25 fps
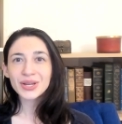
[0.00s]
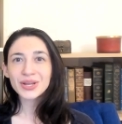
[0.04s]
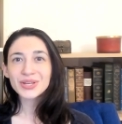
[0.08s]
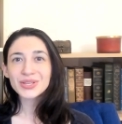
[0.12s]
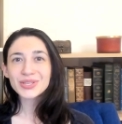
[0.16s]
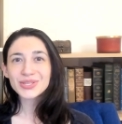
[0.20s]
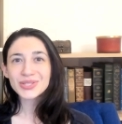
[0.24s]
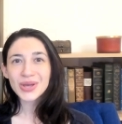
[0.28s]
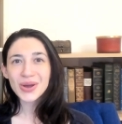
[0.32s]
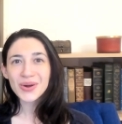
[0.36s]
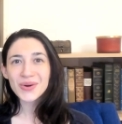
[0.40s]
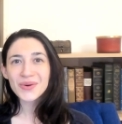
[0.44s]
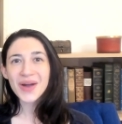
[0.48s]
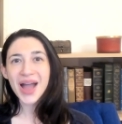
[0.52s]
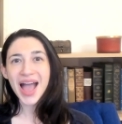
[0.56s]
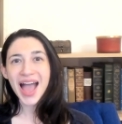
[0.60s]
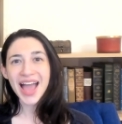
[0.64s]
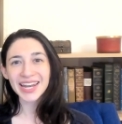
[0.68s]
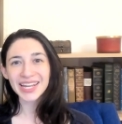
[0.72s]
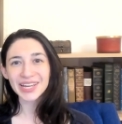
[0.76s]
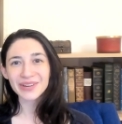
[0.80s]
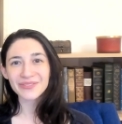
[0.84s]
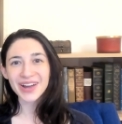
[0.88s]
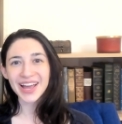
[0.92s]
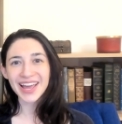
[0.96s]
So
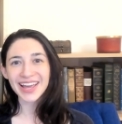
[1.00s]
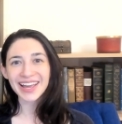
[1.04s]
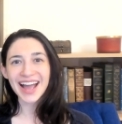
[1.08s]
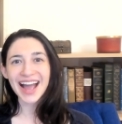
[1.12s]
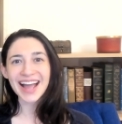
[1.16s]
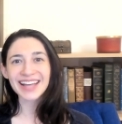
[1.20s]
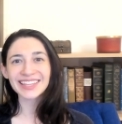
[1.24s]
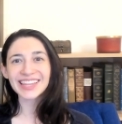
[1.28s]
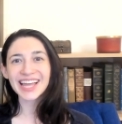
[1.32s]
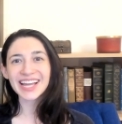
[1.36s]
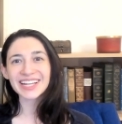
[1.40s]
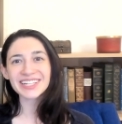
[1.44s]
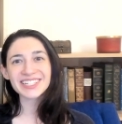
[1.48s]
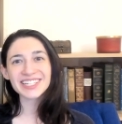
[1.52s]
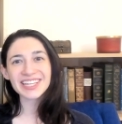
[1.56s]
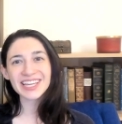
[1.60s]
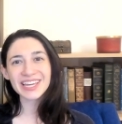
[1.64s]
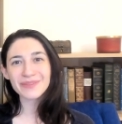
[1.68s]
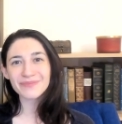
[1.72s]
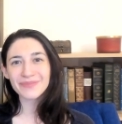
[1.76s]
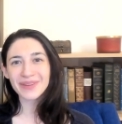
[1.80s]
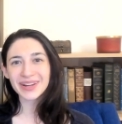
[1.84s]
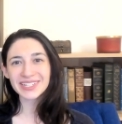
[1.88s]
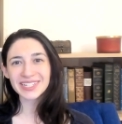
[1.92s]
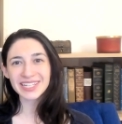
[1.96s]
anyway, I'd like to
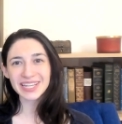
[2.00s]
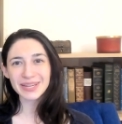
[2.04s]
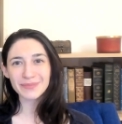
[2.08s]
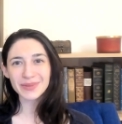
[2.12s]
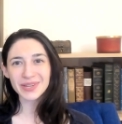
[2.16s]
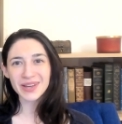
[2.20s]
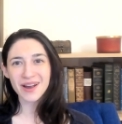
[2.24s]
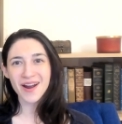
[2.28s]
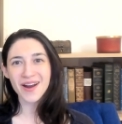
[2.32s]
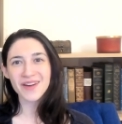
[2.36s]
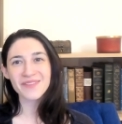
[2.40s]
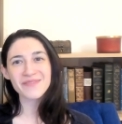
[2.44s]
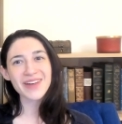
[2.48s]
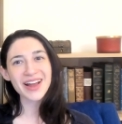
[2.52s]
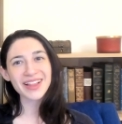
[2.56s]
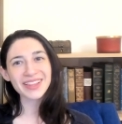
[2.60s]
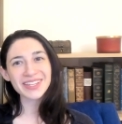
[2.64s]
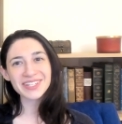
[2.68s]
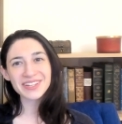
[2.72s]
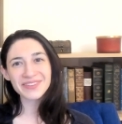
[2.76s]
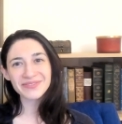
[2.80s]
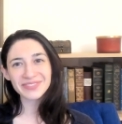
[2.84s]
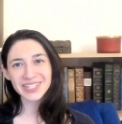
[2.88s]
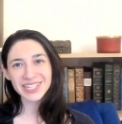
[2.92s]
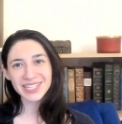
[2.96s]
keep my TBR
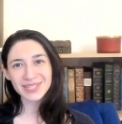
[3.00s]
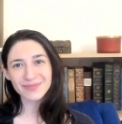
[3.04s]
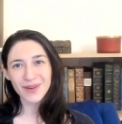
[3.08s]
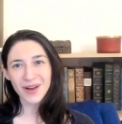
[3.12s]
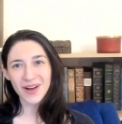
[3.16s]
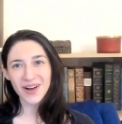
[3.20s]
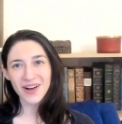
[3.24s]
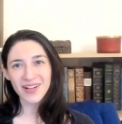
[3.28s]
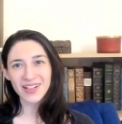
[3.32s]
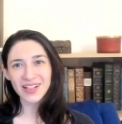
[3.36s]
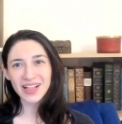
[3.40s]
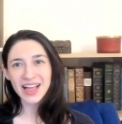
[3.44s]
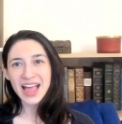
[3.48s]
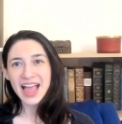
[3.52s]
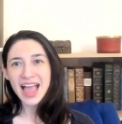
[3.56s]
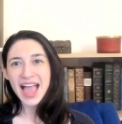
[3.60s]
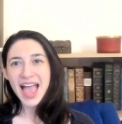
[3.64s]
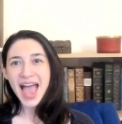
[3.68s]
relatively small,